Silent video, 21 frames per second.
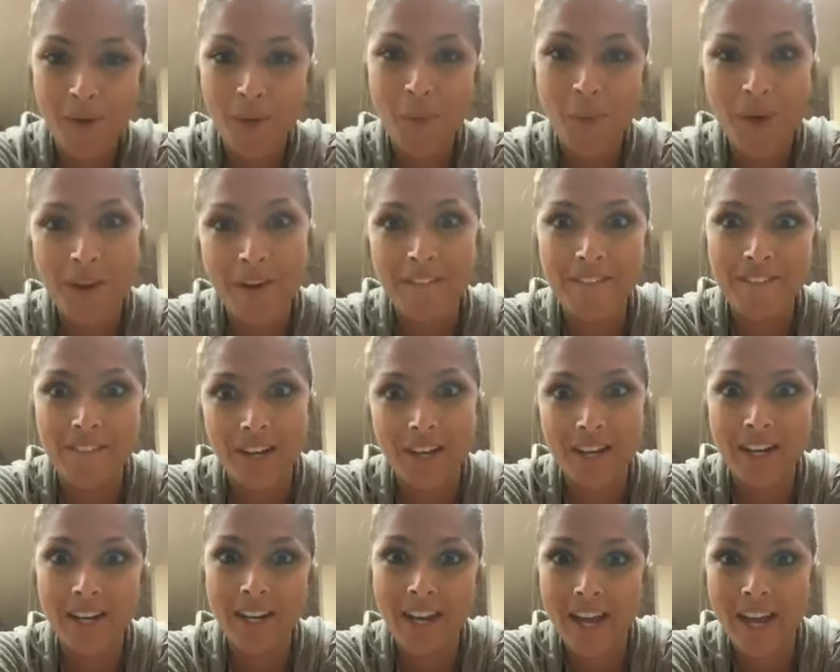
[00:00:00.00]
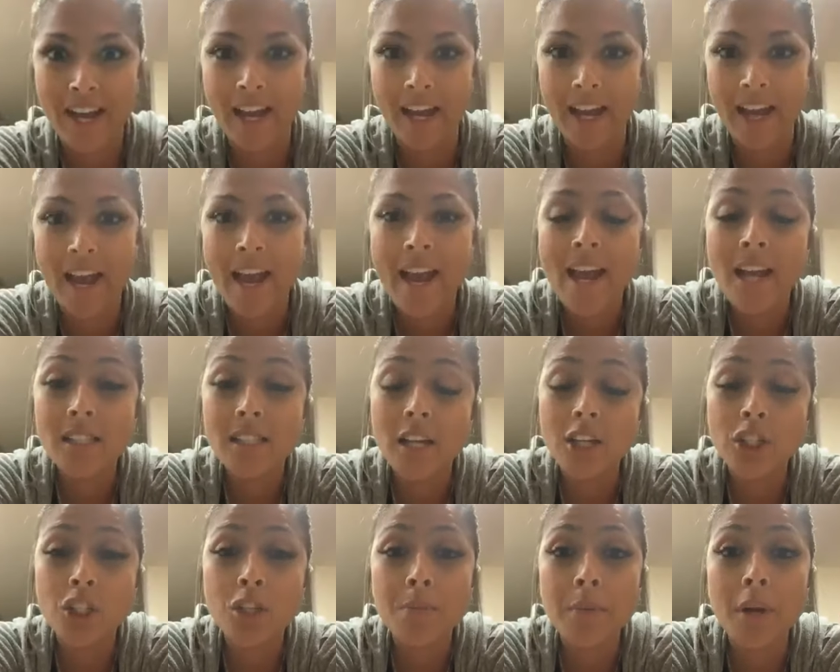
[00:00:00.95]
What a fun day. It's
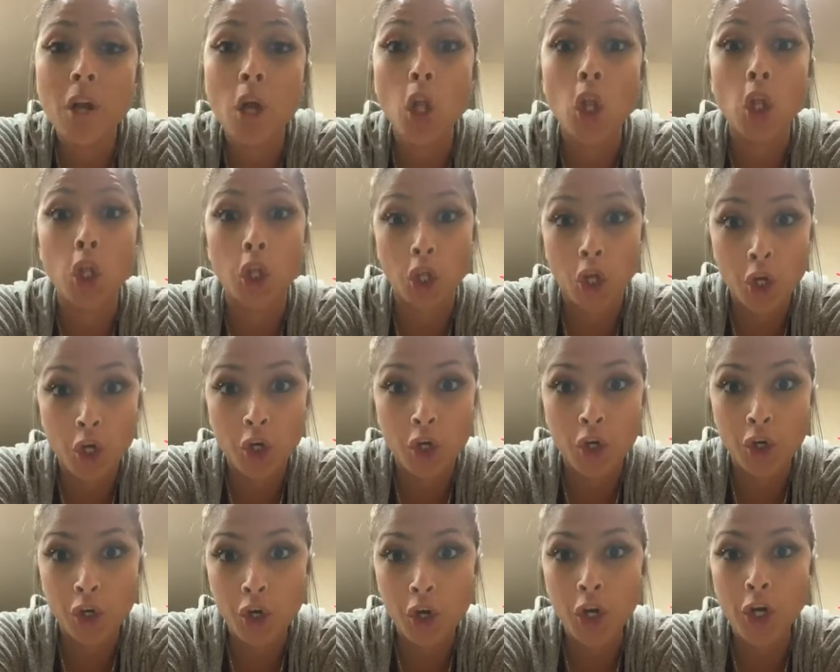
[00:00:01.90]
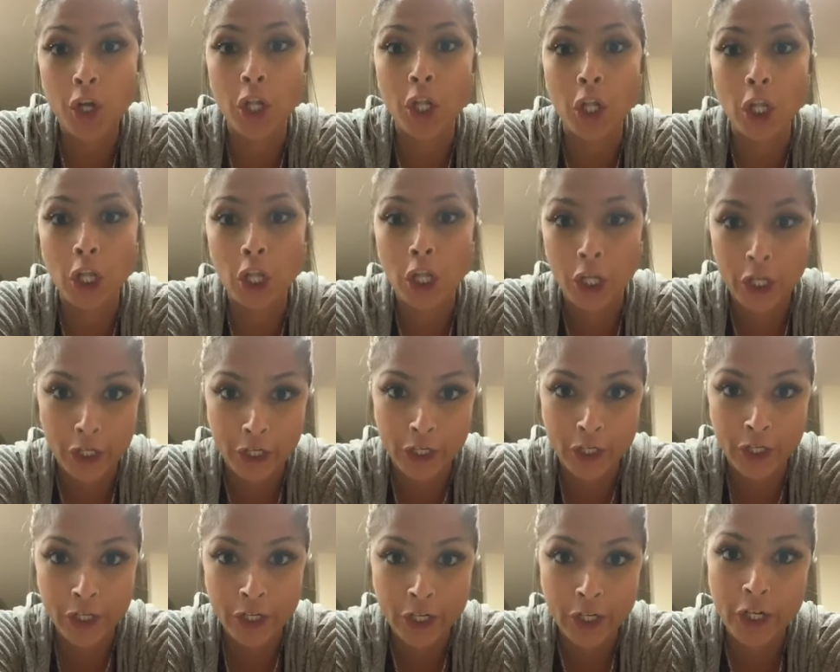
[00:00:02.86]
actually been a long,
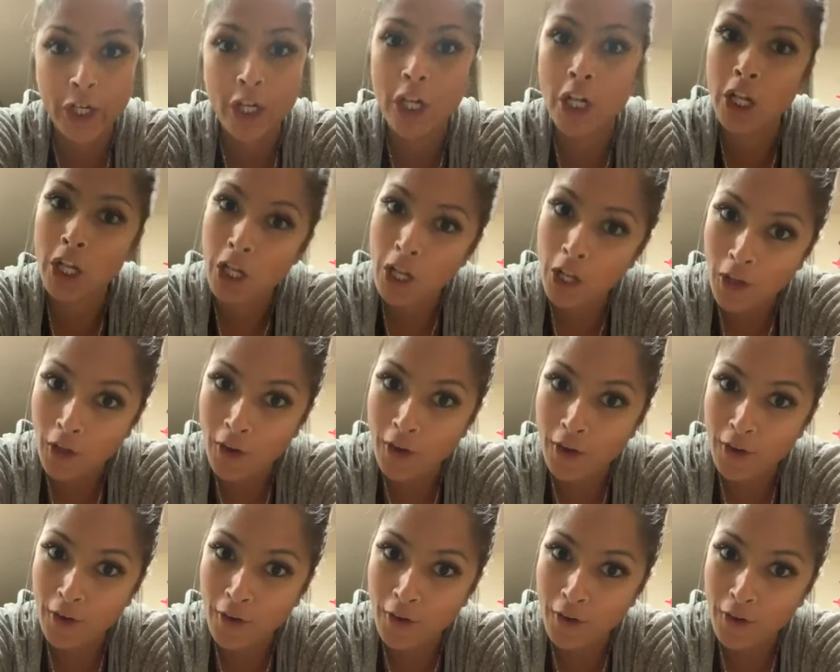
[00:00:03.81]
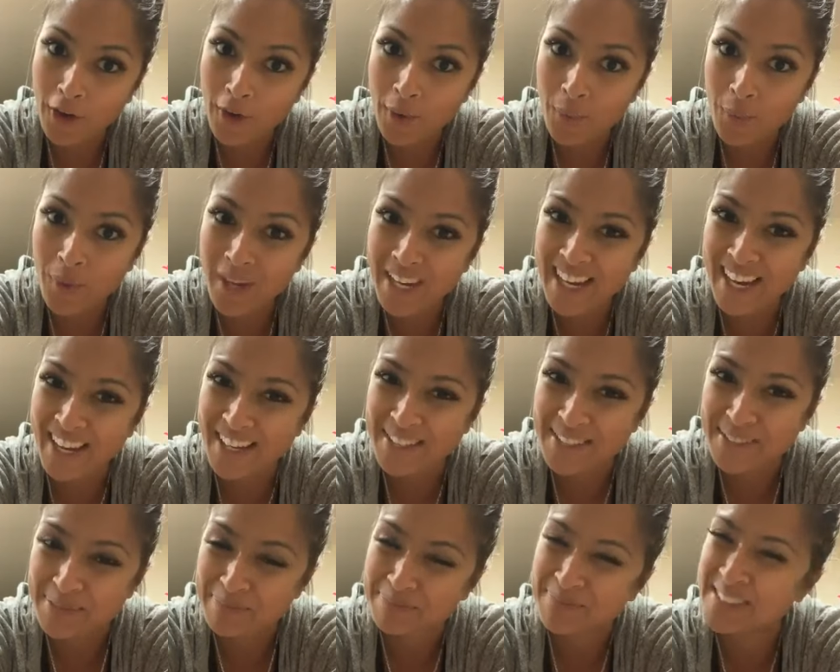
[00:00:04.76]
long, long
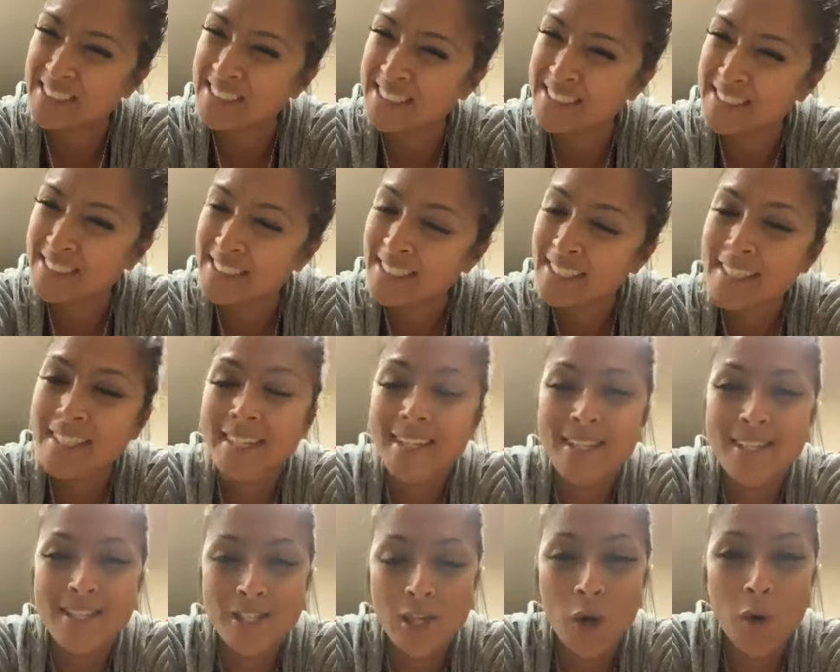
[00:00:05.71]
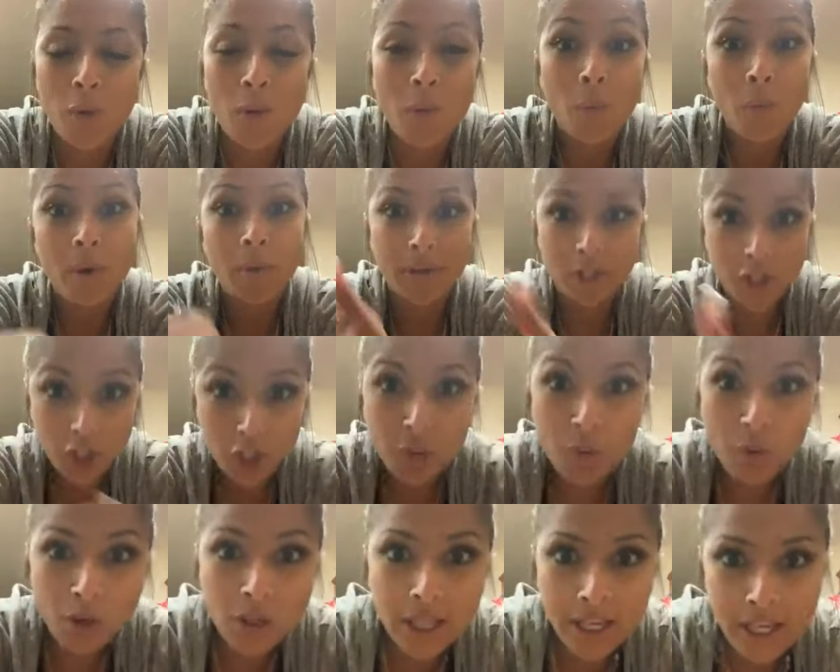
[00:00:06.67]
weekend. So we went to
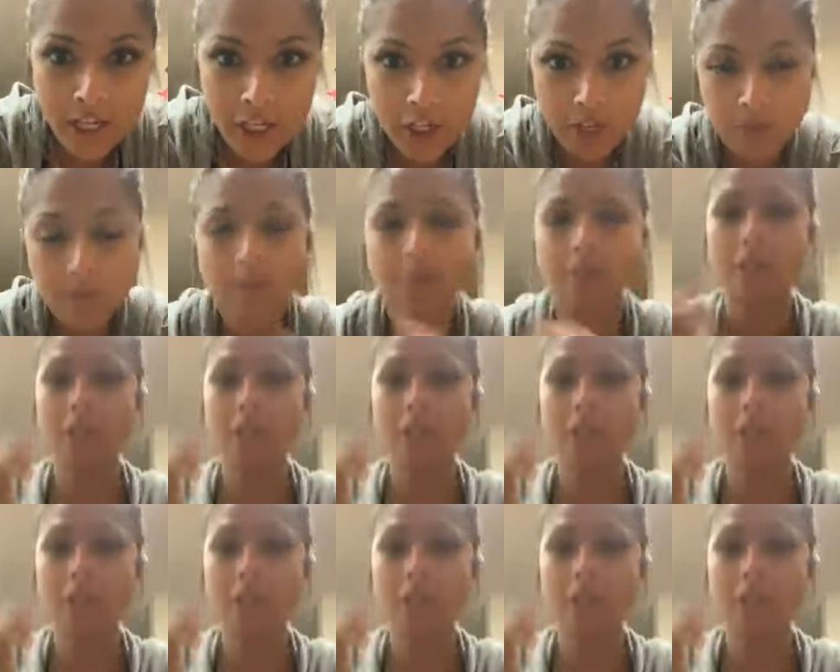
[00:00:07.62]
Orlando.